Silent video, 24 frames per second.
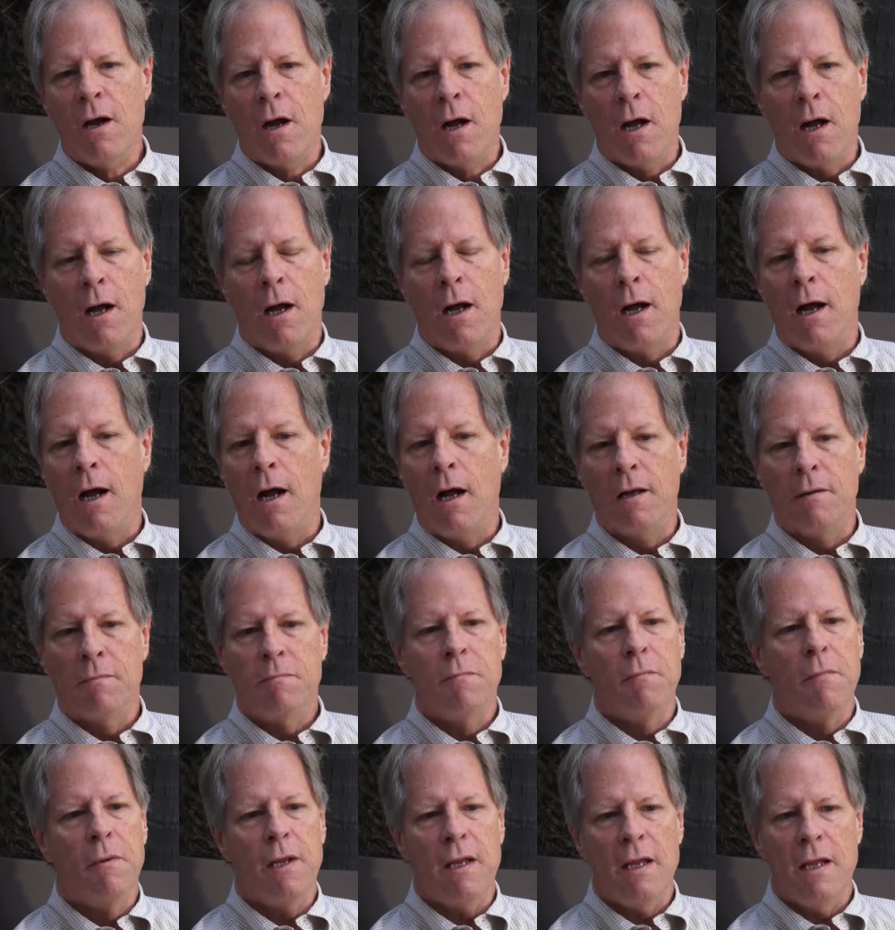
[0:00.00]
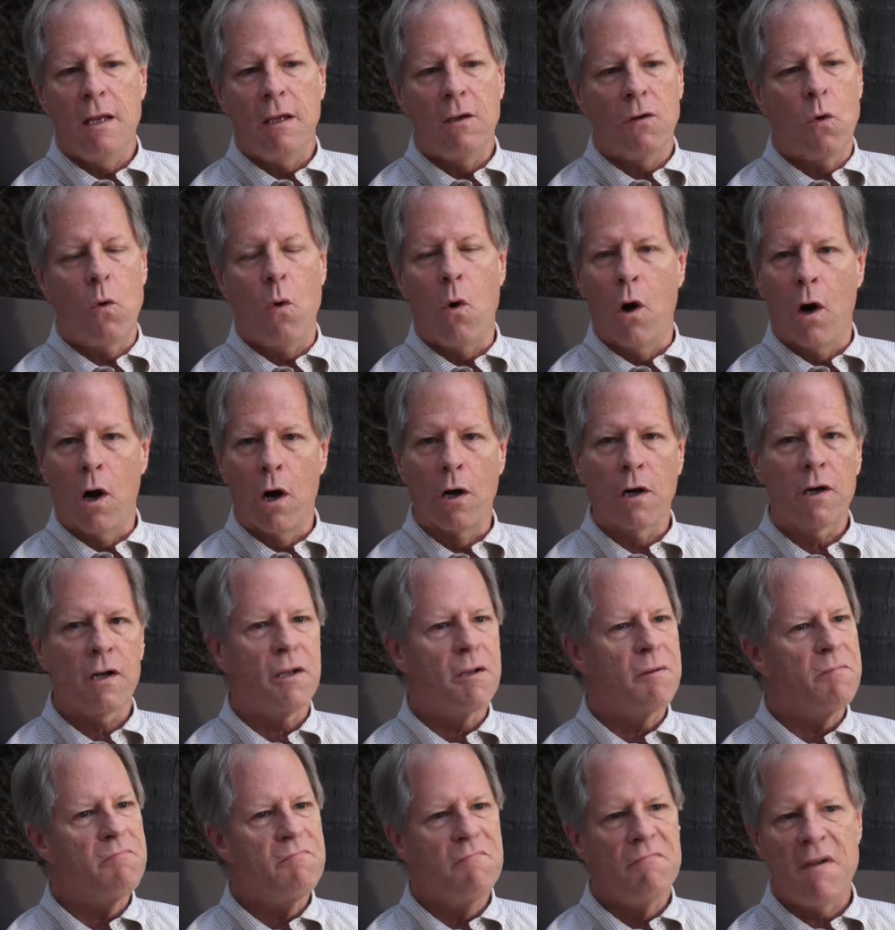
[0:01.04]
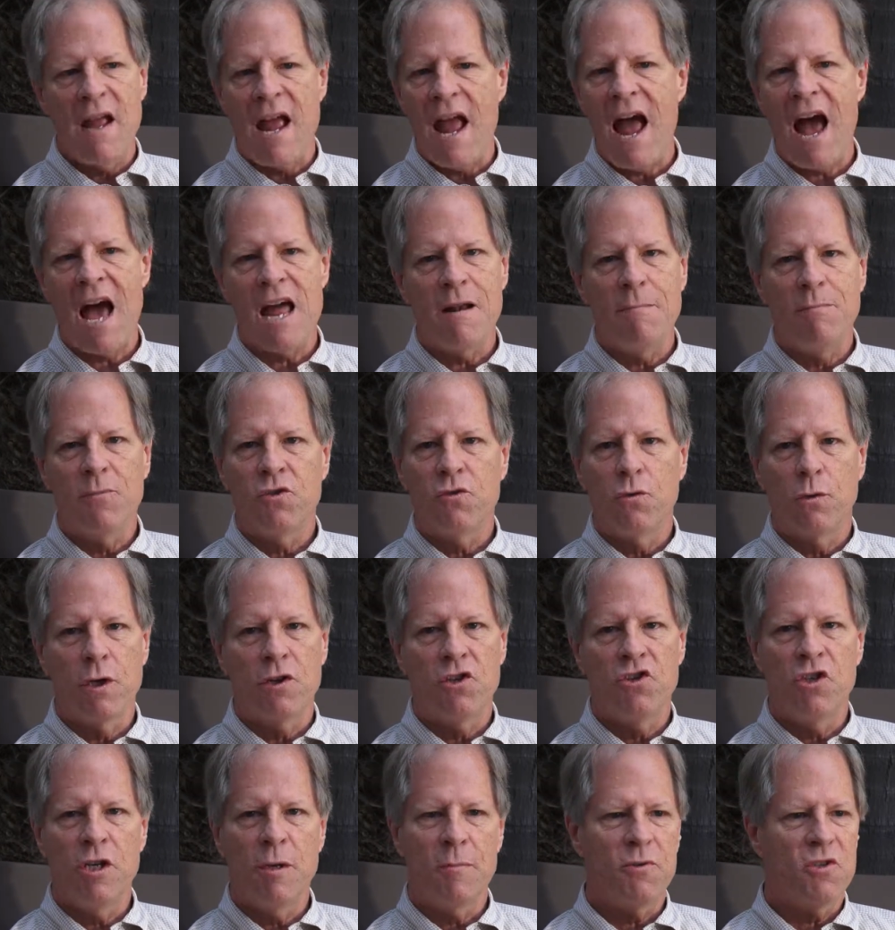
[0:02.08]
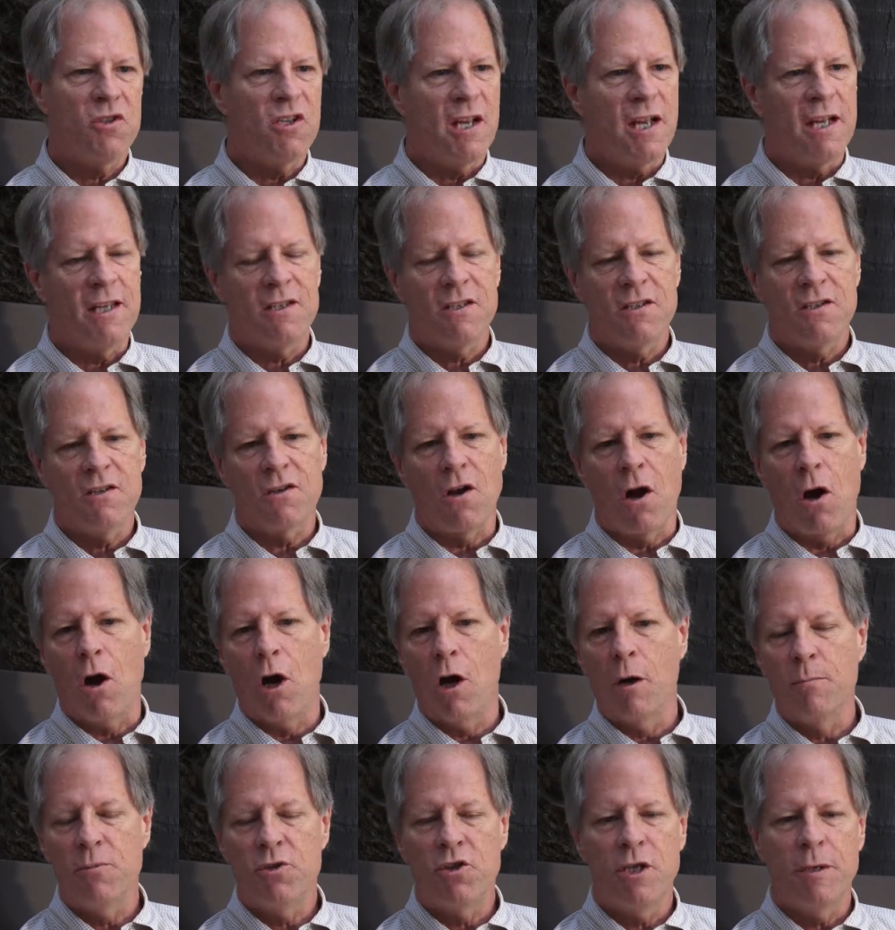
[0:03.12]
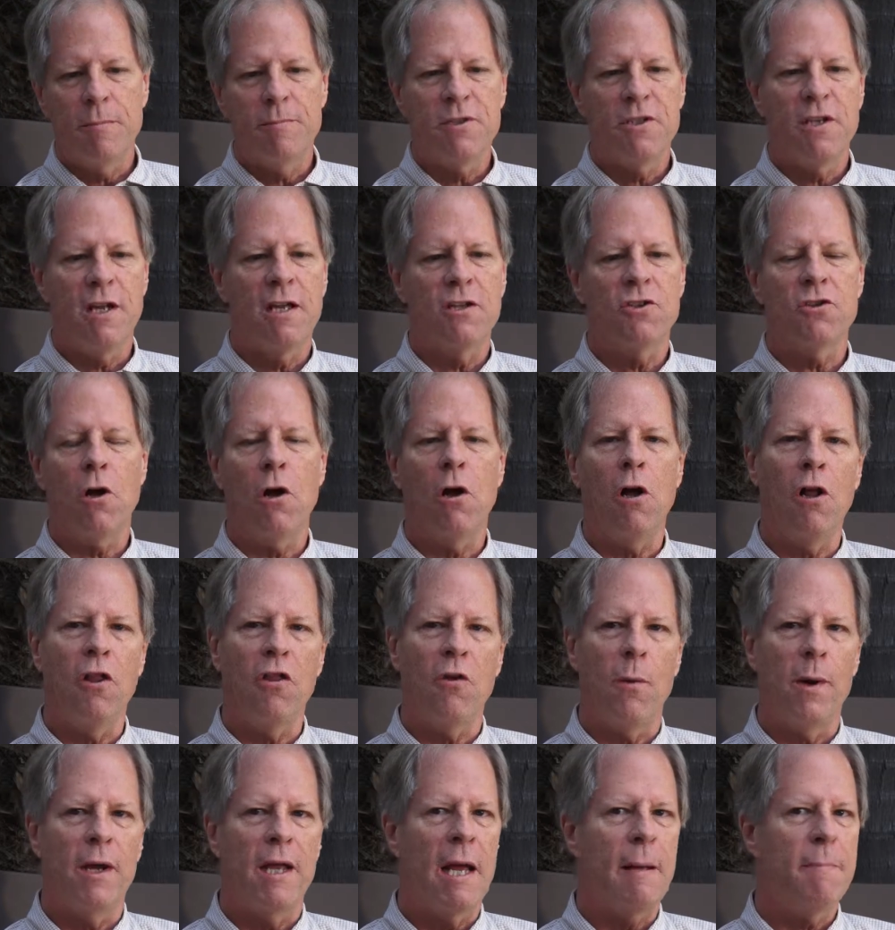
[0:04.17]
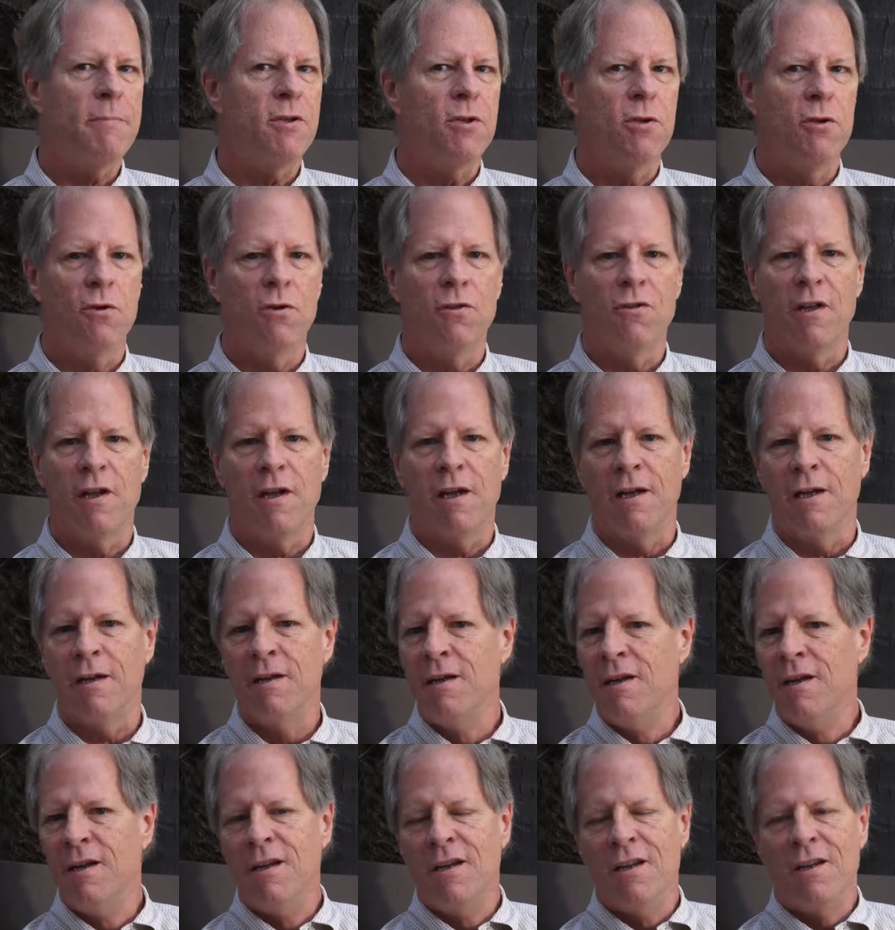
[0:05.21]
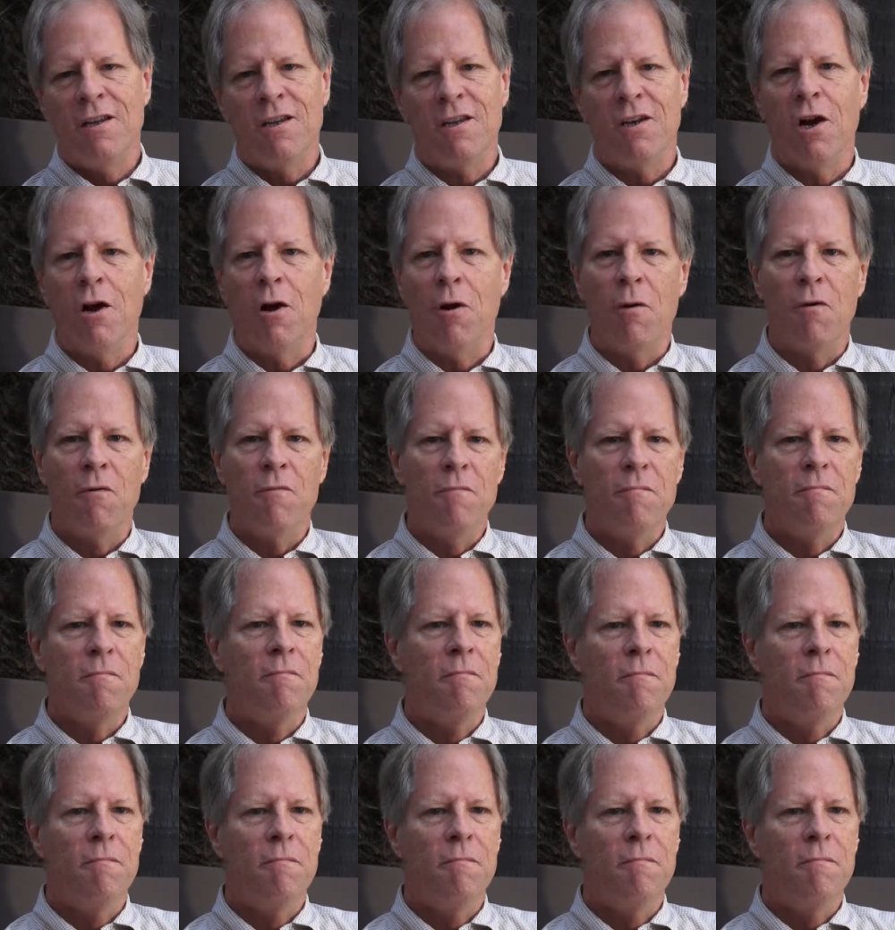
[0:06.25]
Quark, Atom sort of chipsets, ARM chipsets, all the way up to the, you know,